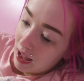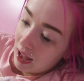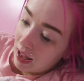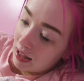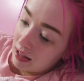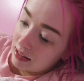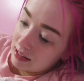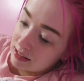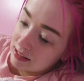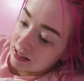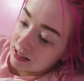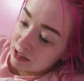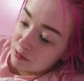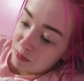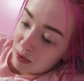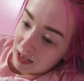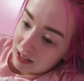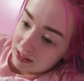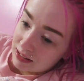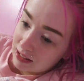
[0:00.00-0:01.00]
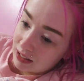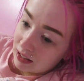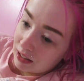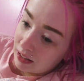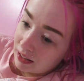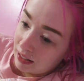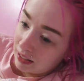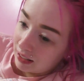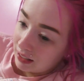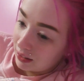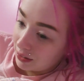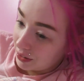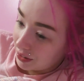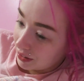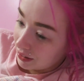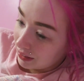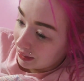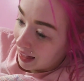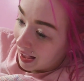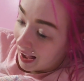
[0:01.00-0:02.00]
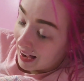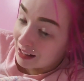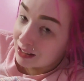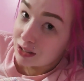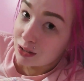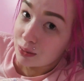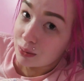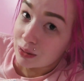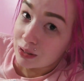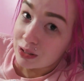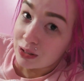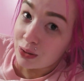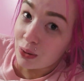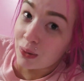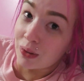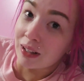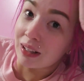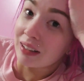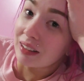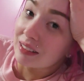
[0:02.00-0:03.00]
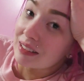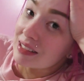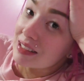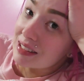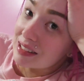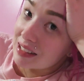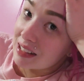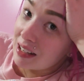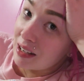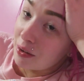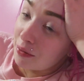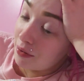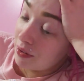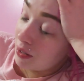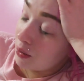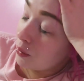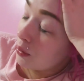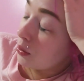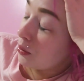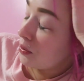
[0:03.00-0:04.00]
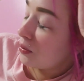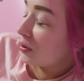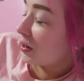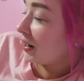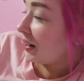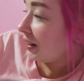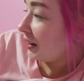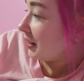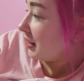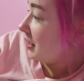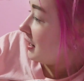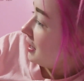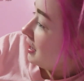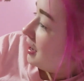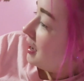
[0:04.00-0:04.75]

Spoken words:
and this is basically her last resort to see if it will work.